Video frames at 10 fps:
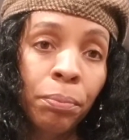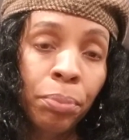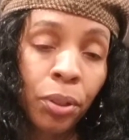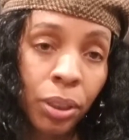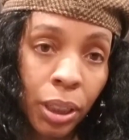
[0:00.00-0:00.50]

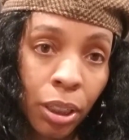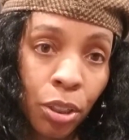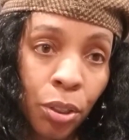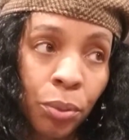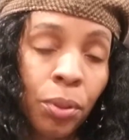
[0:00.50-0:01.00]

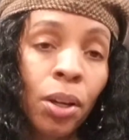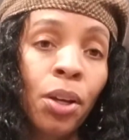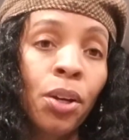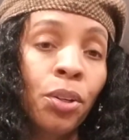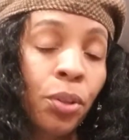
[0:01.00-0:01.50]
prodendal
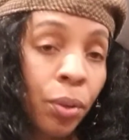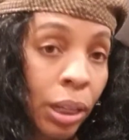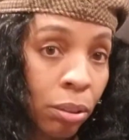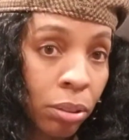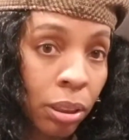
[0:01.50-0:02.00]

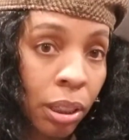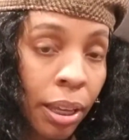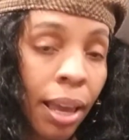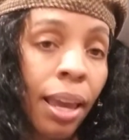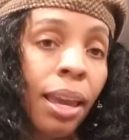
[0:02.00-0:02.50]
neuralgia.
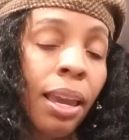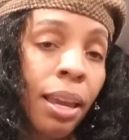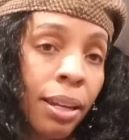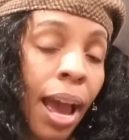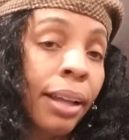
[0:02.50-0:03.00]

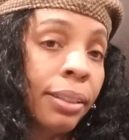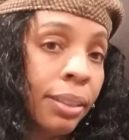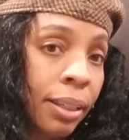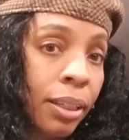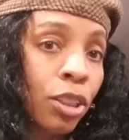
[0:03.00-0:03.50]
And I
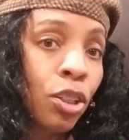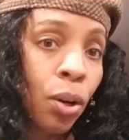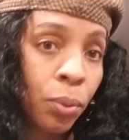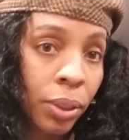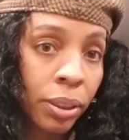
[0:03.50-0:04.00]
did
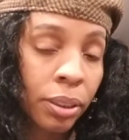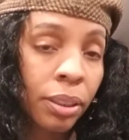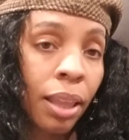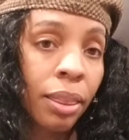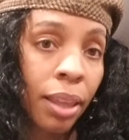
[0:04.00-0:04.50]
notice
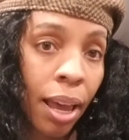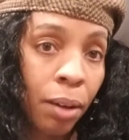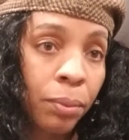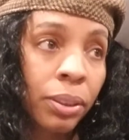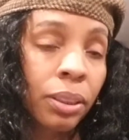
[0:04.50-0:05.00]
that
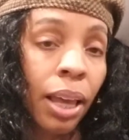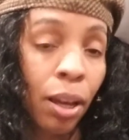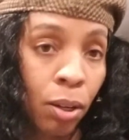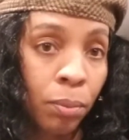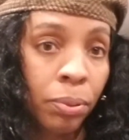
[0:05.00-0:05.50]
that was
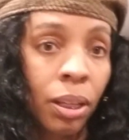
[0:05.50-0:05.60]
help.